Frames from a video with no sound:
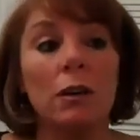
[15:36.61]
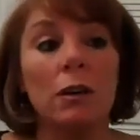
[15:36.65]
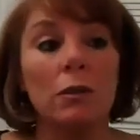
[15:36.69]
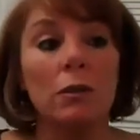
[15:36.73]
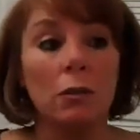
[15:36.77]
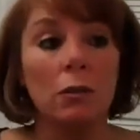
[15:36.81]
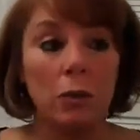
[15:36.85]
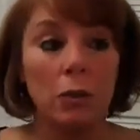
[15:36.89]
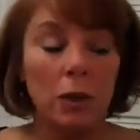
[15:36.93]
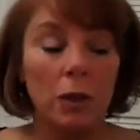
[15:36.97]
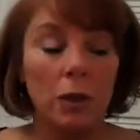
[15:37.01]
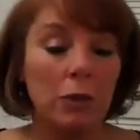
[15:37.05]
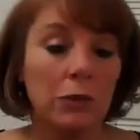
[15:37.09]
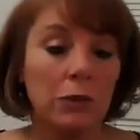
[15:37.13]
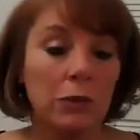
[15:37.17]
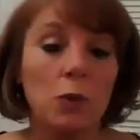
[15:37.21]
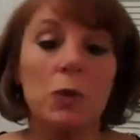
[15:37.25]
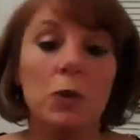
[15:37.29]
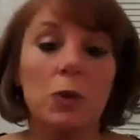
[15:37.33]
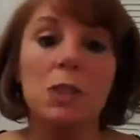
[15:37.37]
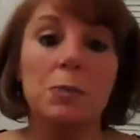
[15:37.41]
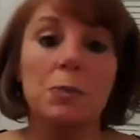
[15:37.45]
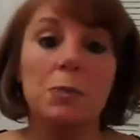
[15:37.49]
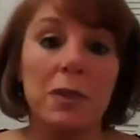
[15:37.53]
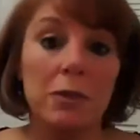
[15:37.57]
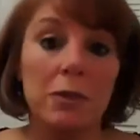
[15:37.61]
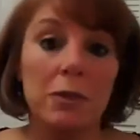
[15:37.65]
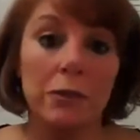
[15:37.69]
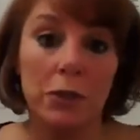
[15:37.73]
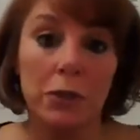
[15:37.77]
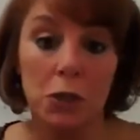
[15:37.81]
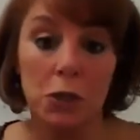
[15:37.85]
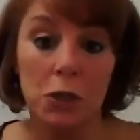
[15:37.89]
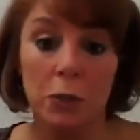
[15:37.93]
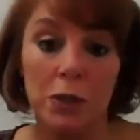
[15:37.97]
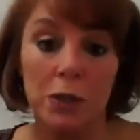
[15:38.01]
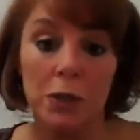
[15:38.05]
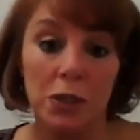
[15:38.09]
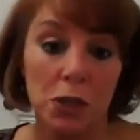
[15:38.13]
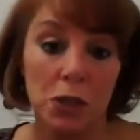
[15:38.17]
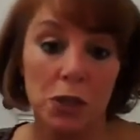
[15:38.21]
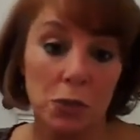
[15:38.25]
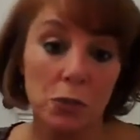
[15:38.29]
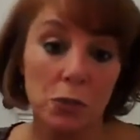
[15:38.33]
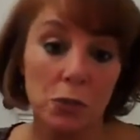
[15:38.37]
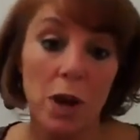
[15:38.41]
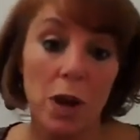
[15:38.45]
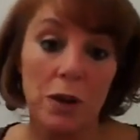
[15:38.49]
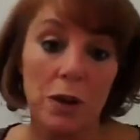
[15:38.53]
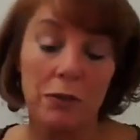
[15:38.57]
will, of course, be the first ones to
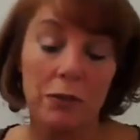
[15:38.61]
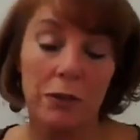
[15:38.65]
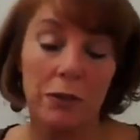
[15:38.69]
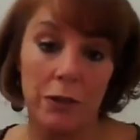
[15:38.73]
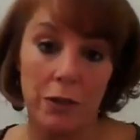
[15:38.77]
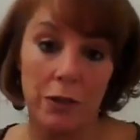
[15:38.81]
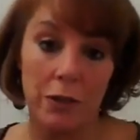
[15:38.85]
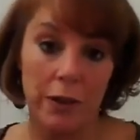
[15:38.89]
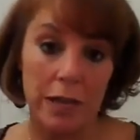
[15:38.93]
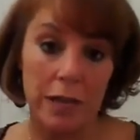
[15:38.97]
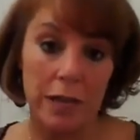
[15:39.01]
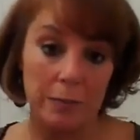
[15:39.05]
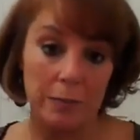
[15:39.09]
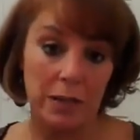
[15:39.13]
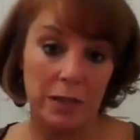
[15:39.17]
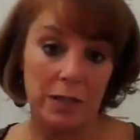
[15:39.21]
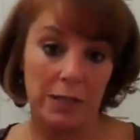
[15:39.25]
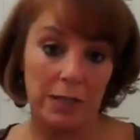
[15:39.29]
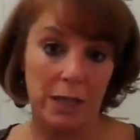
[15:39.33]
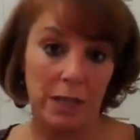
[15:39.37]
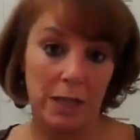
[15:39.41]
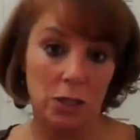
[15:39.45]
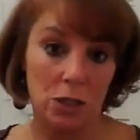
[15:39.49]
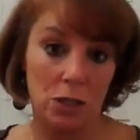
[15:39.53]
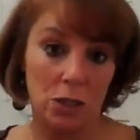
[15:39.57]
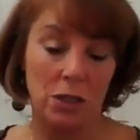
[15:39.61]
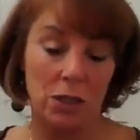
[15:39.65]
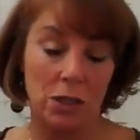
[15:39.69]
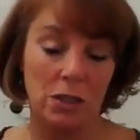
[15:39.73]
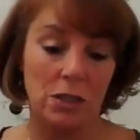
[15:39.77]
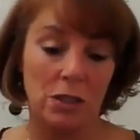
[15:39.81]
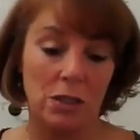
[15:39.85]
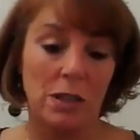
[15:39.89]
run for their immunizations